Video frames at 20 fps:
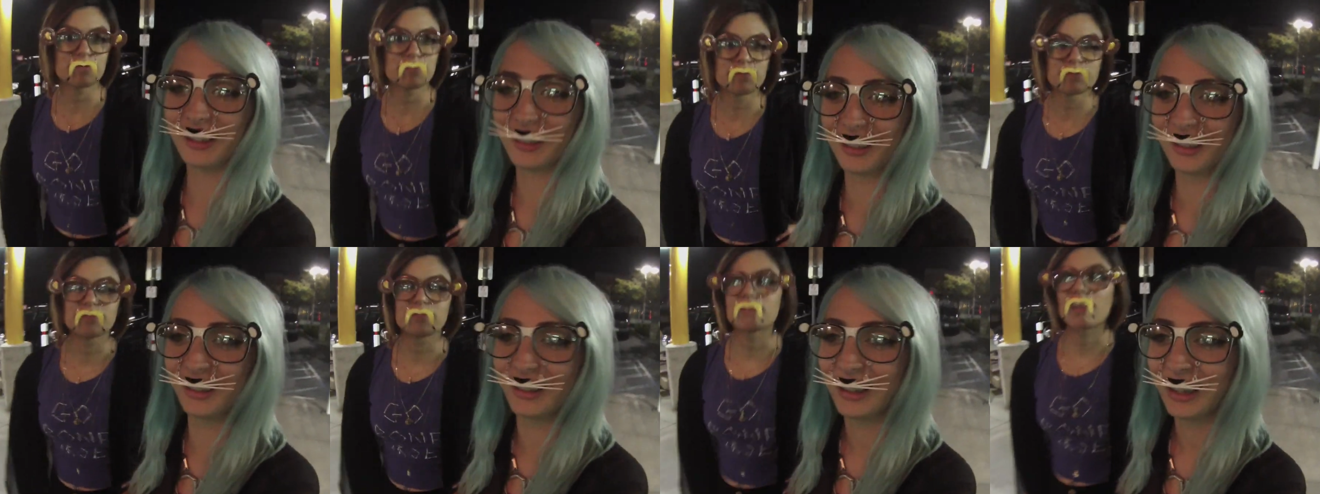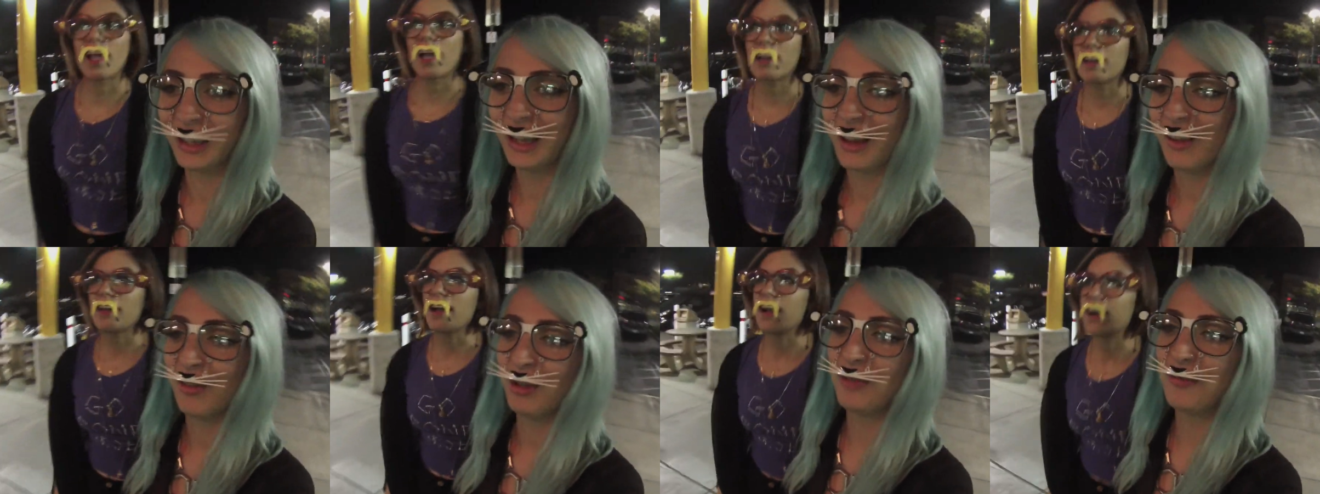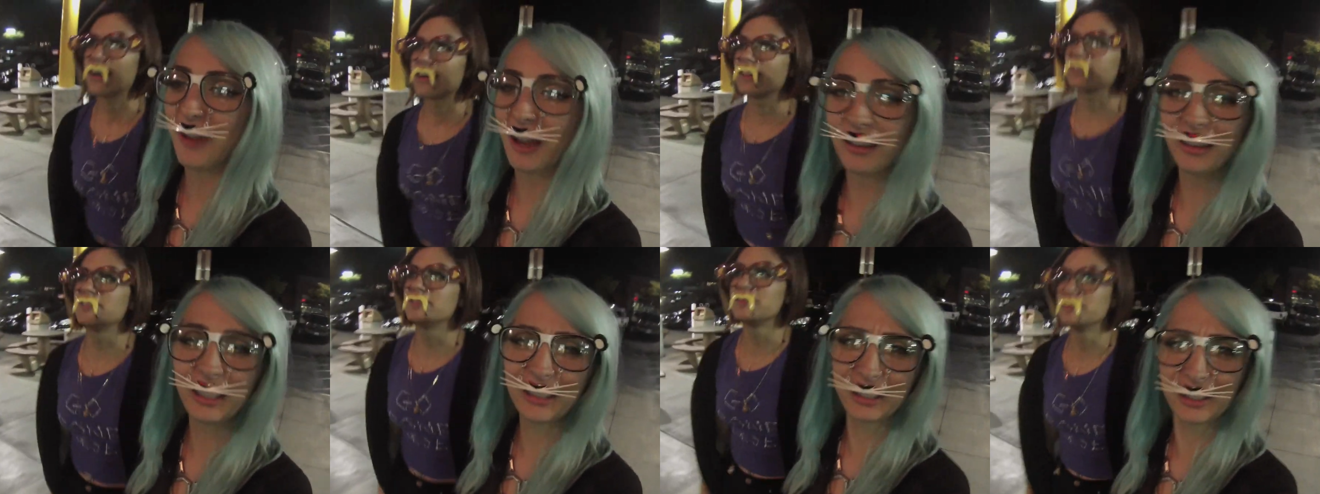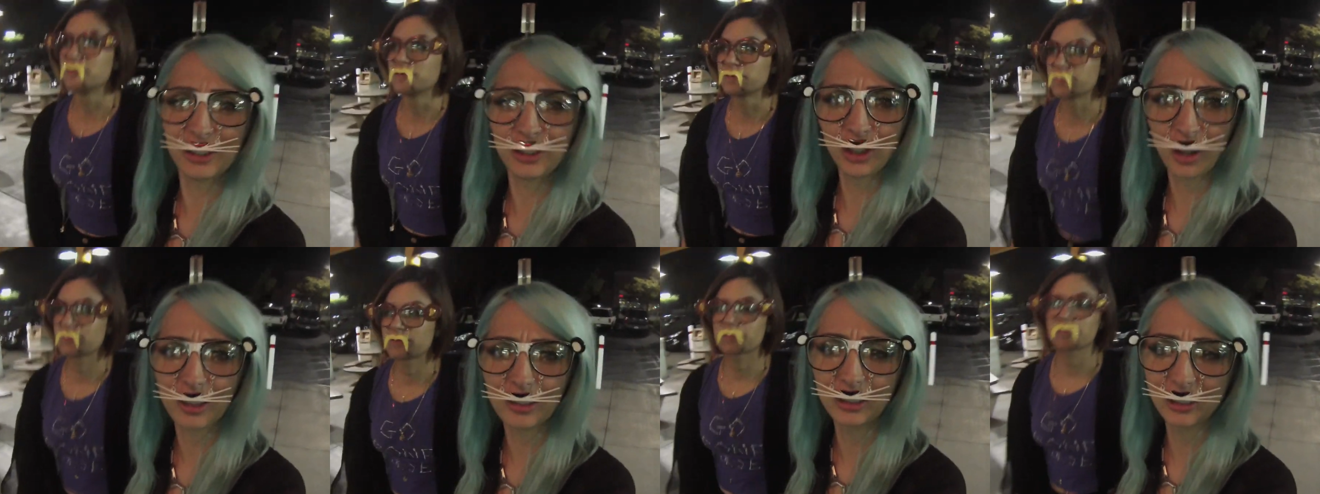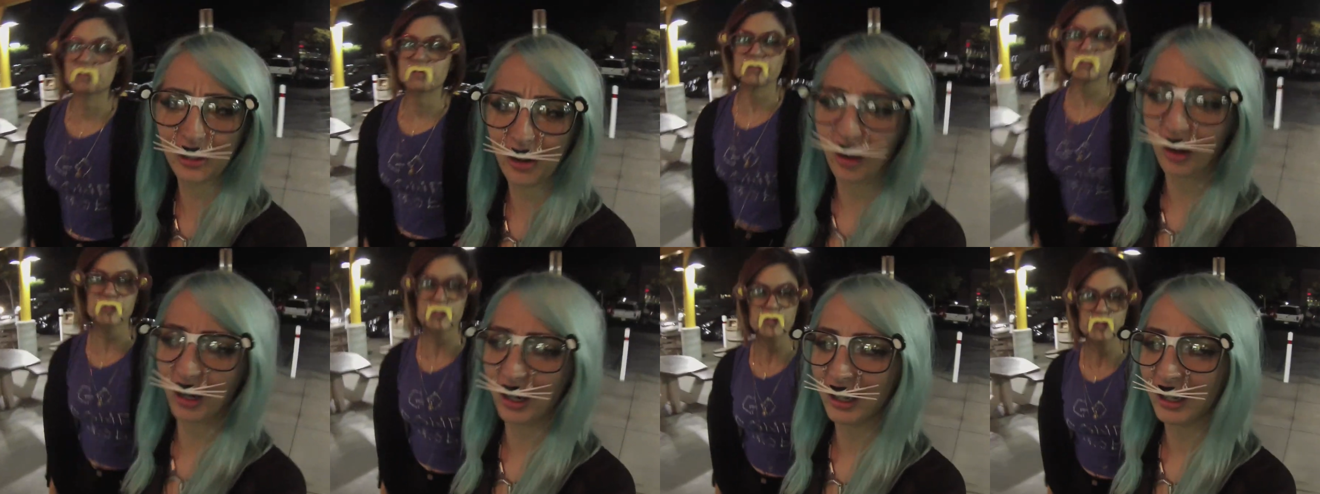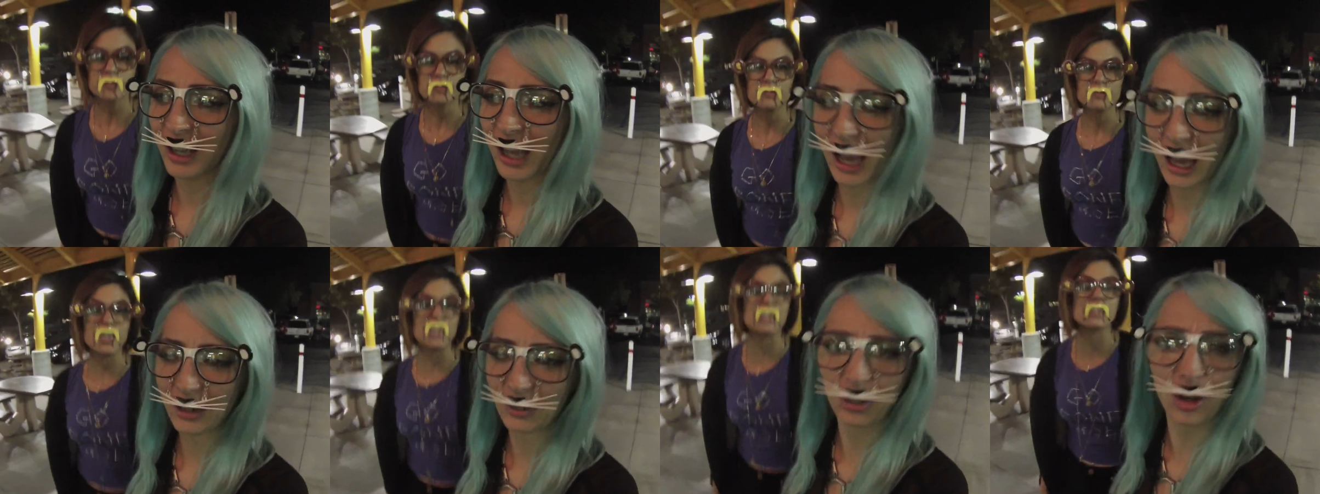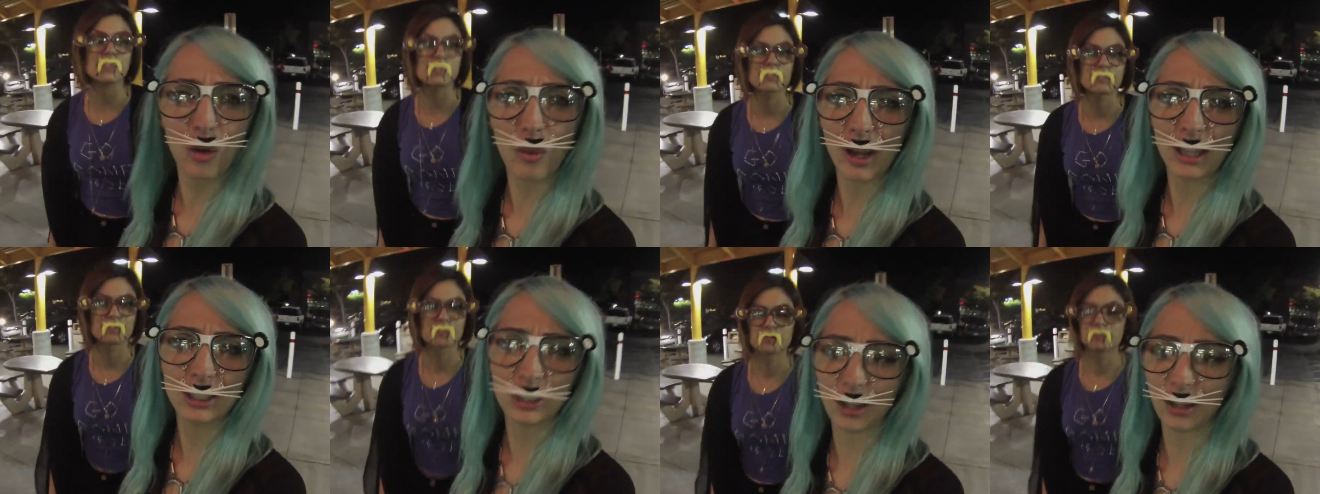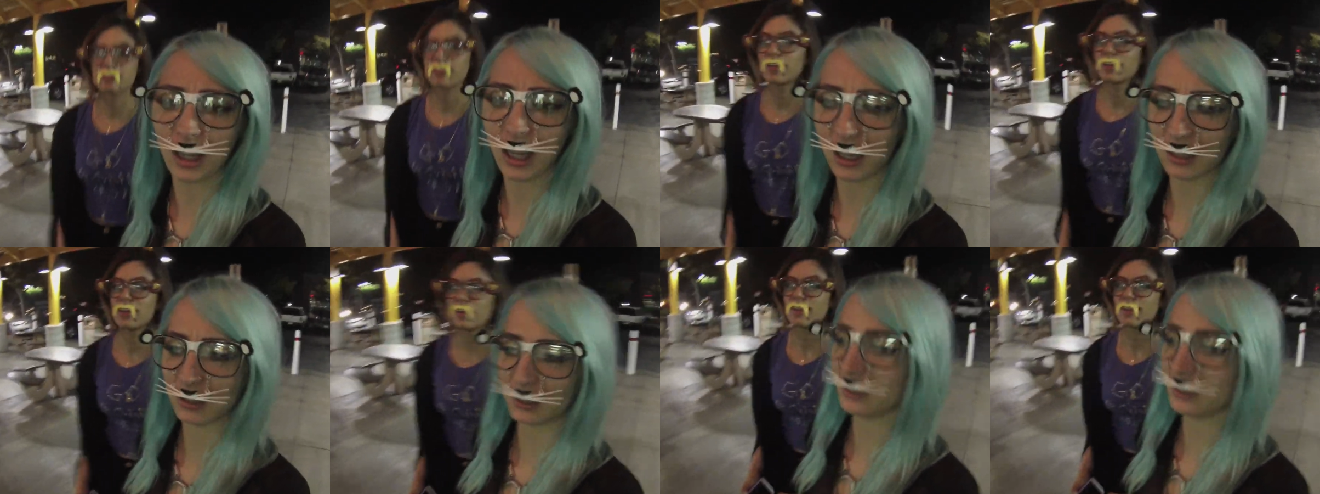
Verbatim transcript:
Speaker 1: yeah. We found these in John's car. I don't and know why John has